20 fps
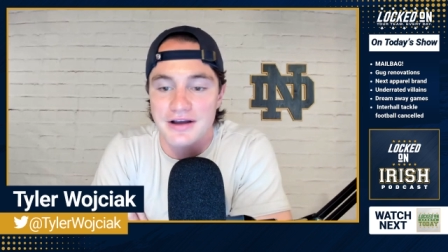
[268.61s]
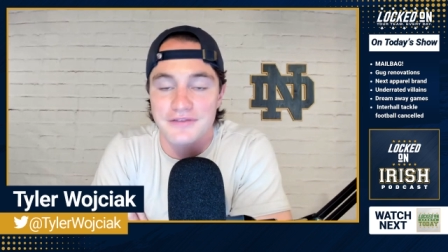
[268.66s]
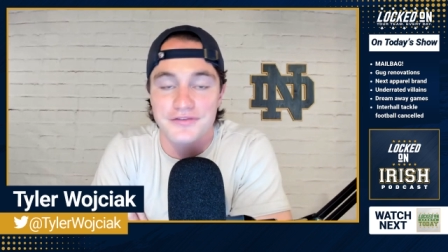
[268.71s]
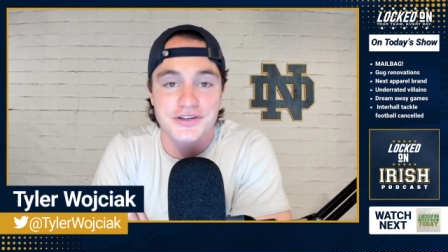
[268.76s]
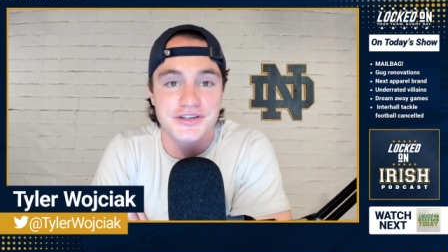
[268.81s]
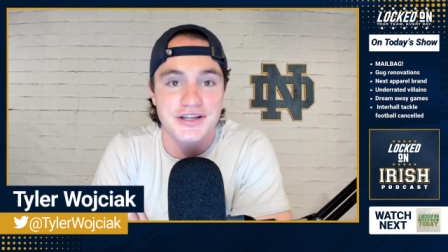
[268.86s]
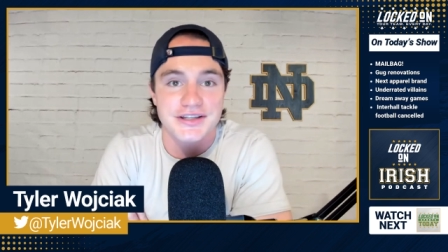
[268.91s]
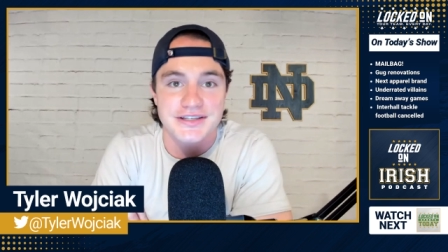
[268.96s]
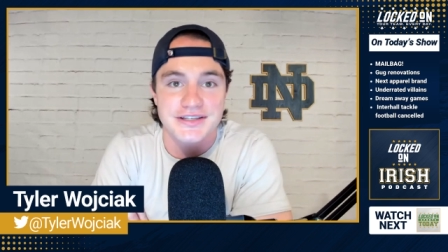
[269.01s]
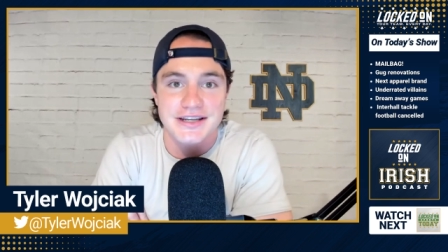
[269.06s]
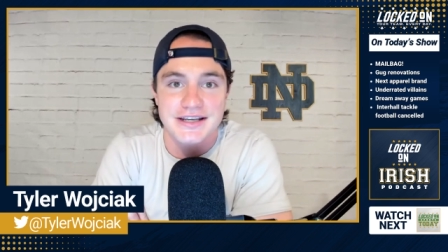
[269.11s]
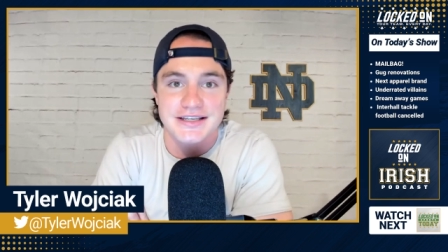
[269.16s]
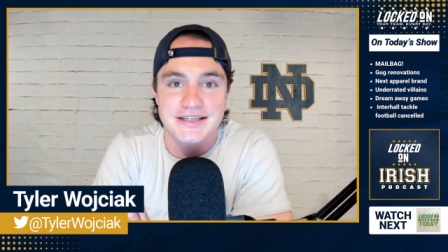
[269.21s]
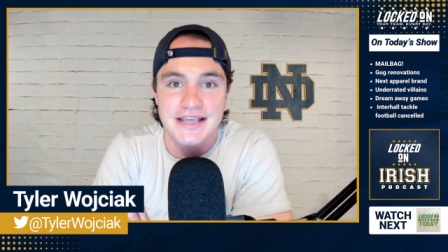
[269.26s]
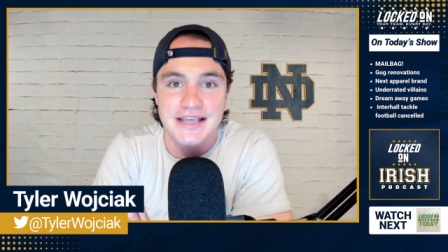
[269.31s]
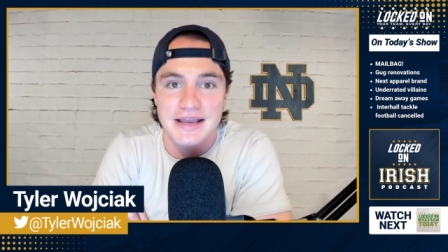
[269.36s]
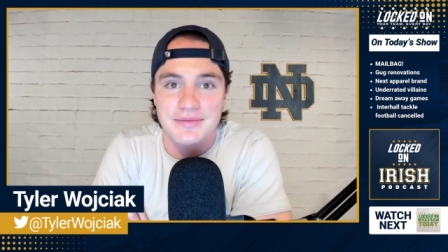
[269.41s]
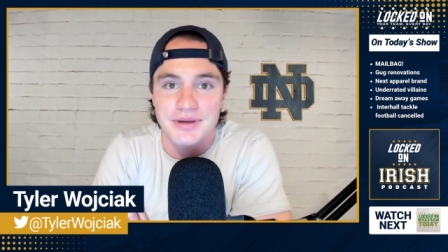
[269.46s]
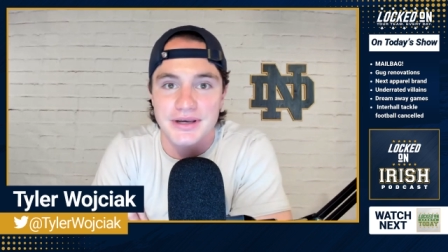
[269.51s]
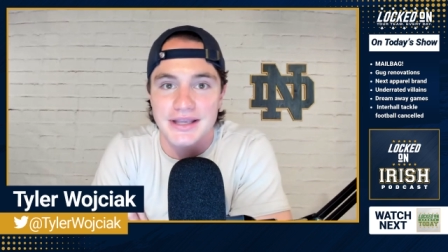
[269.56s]
ever since Nick
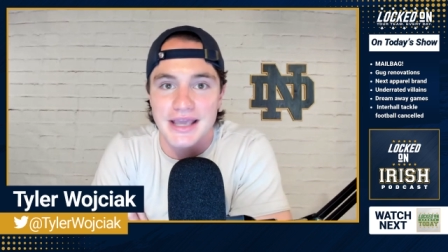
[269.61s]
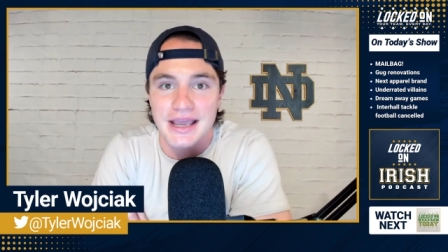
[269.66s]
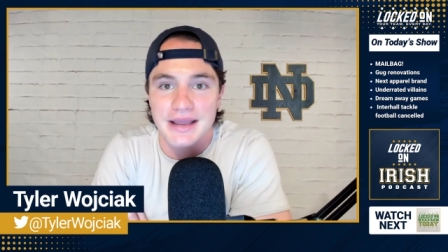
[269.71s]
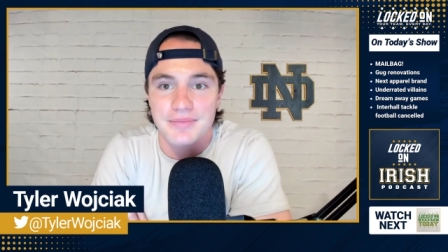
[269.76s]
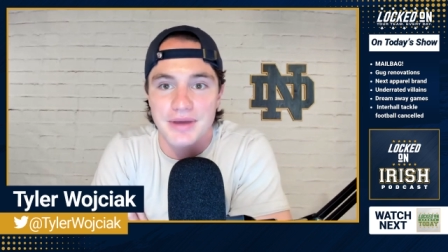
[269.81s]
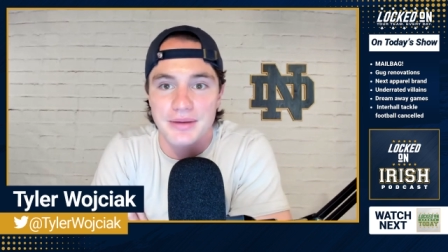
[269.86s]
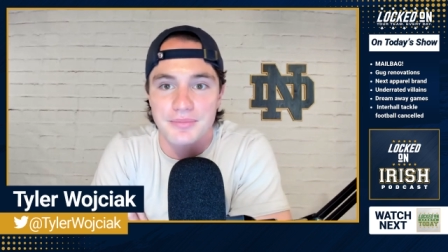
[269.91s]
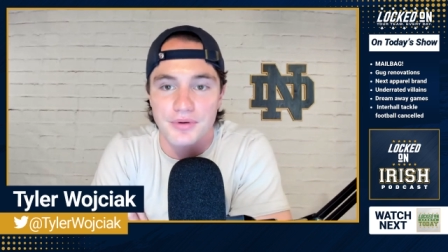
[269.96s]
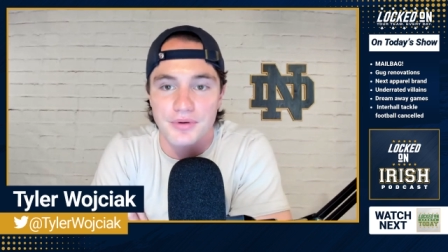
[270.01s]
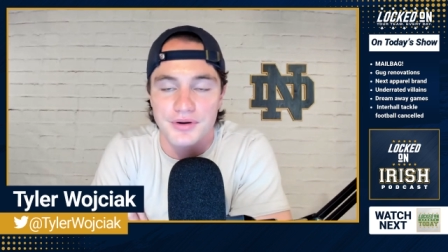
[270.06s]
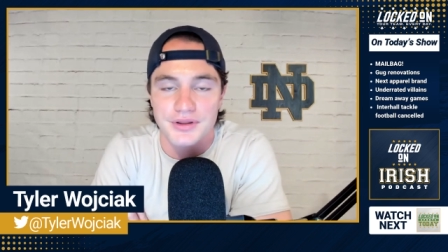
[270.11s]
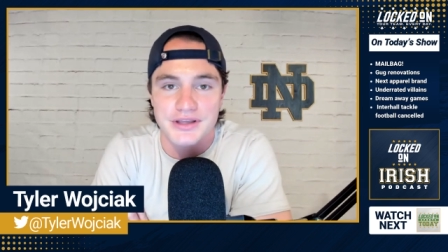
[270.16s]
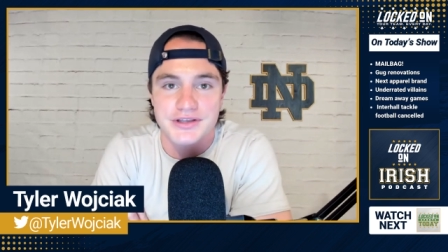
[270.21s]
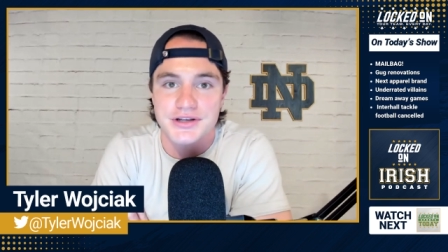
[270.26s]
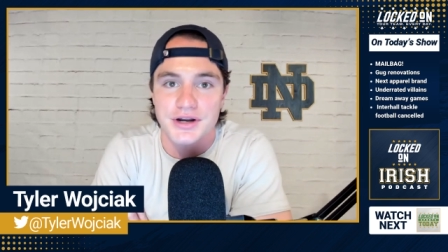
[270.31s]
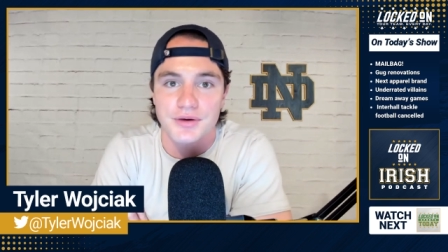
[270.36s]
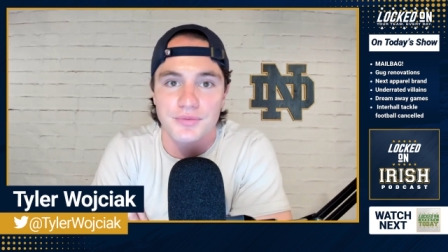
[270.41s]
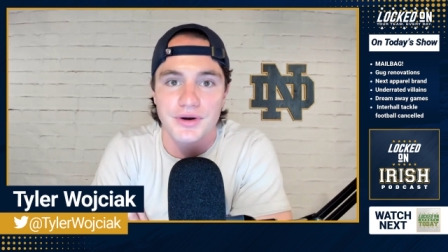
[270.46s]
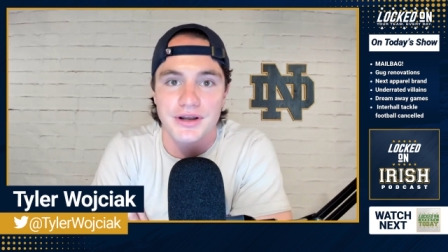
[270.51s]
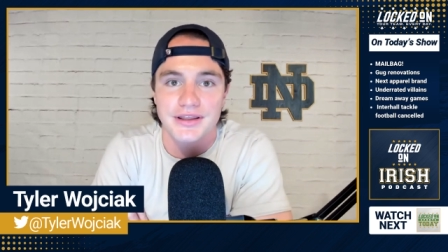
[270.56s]
Saban came on board and they
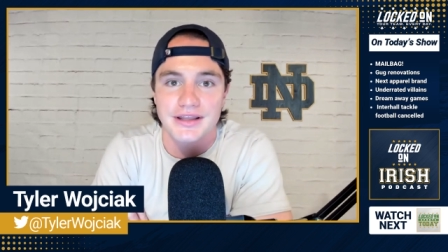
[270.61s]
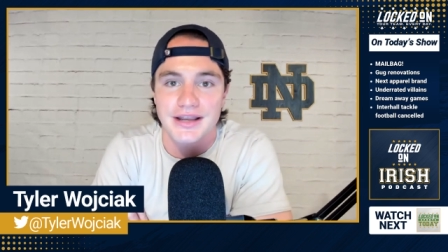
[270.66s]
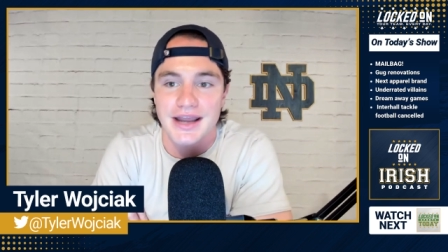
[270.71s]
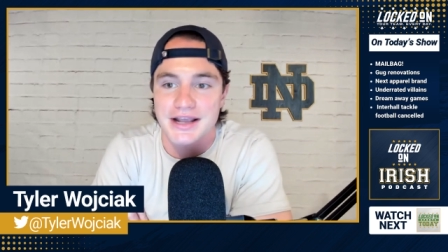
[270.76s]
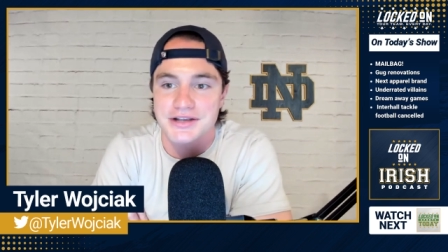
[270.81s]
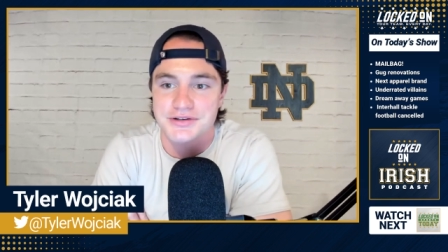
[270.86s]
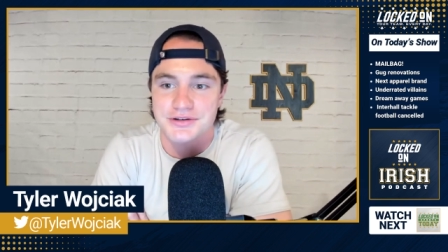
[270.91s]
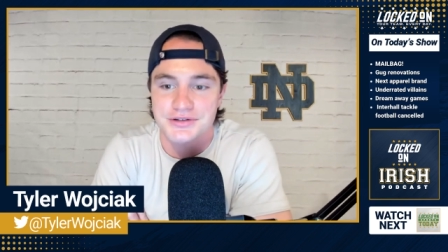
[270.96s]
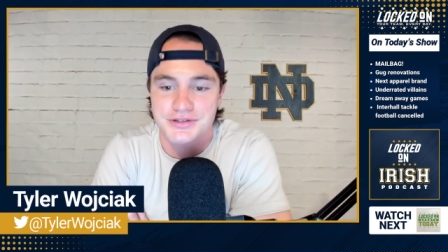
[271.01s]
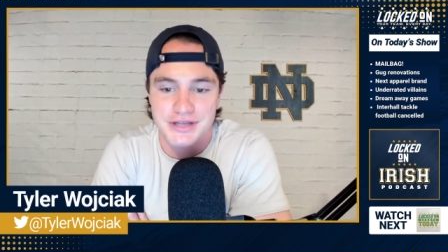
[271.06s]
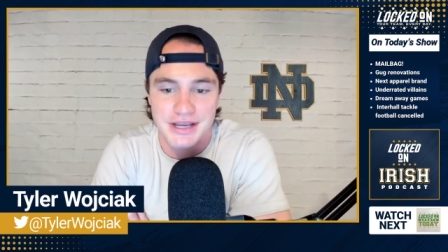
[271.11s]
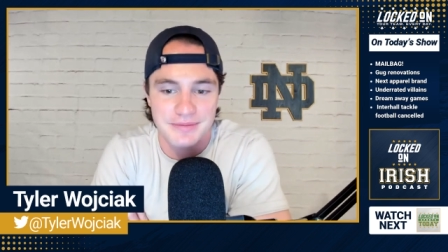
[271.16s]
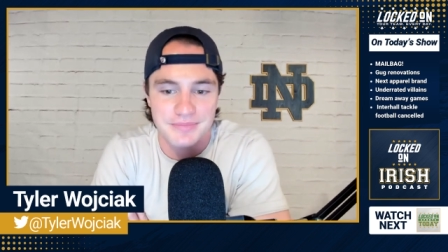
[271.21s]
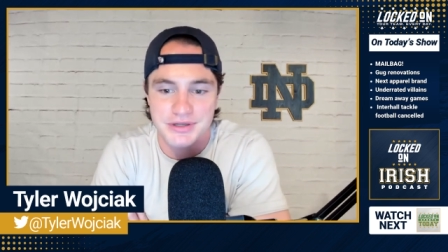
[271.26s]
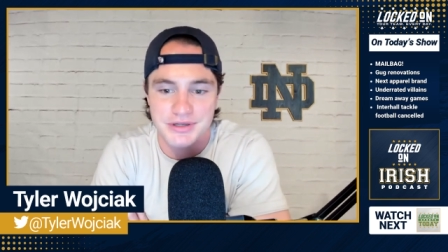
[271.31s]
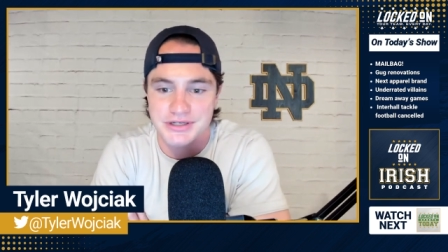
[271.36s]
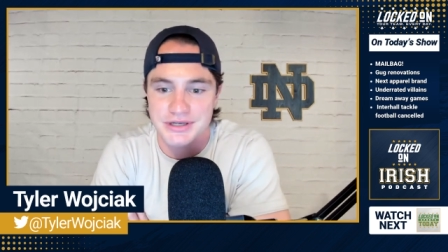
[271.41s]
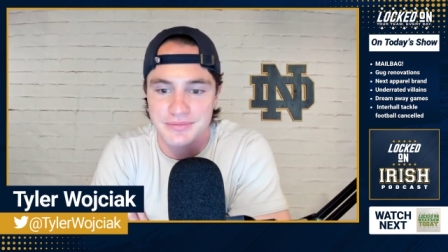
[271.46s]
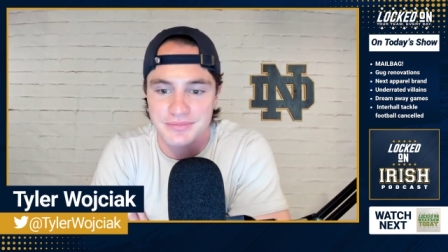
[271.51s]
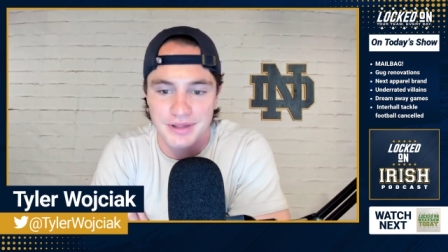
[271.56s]
start winning the national
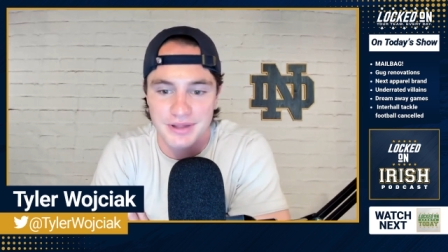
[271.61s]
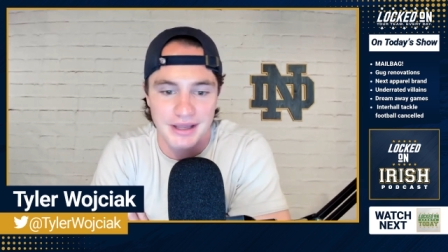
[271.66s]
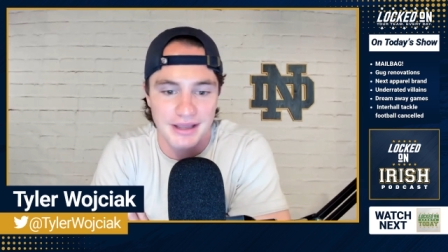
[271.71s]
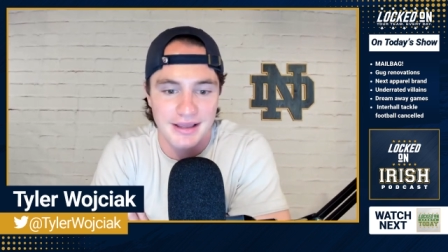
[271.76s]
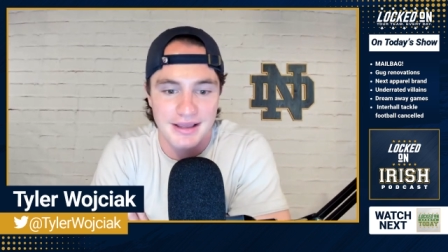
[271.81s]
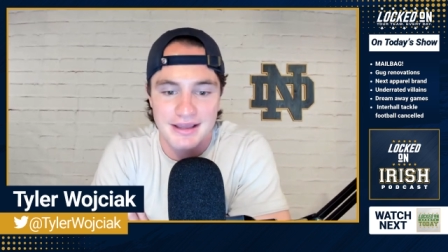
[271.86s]
championship like